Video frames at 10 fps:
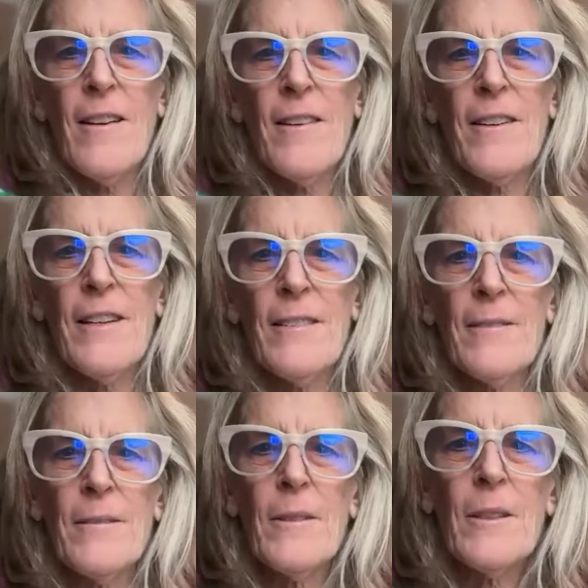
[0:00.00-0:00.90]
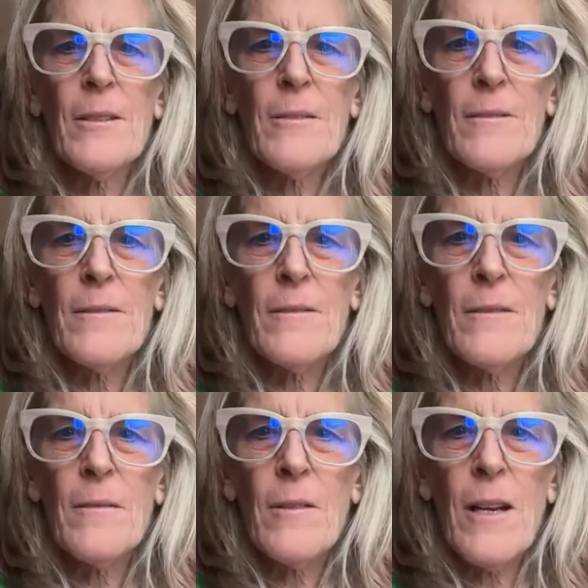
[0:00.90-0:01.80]
All right, well,
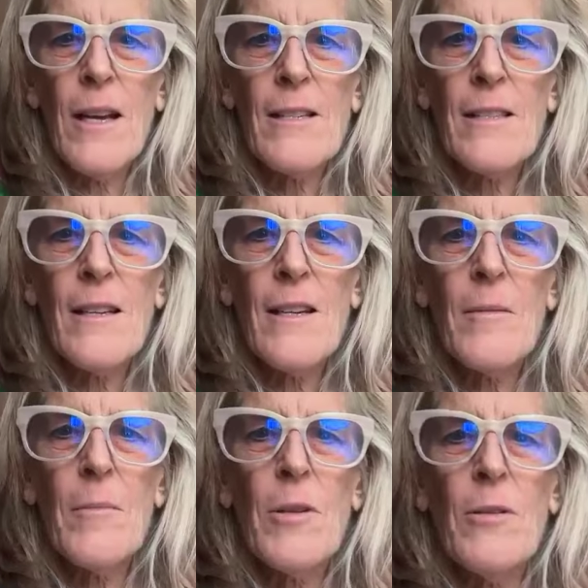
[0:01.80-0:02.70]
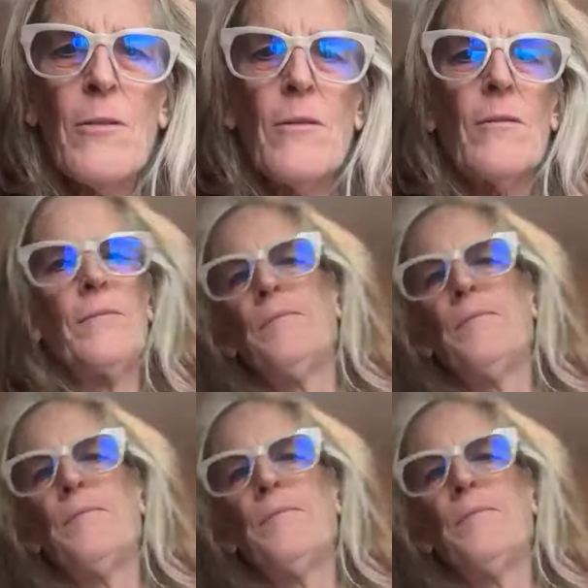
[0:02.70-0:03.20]
we'll ask to unmute.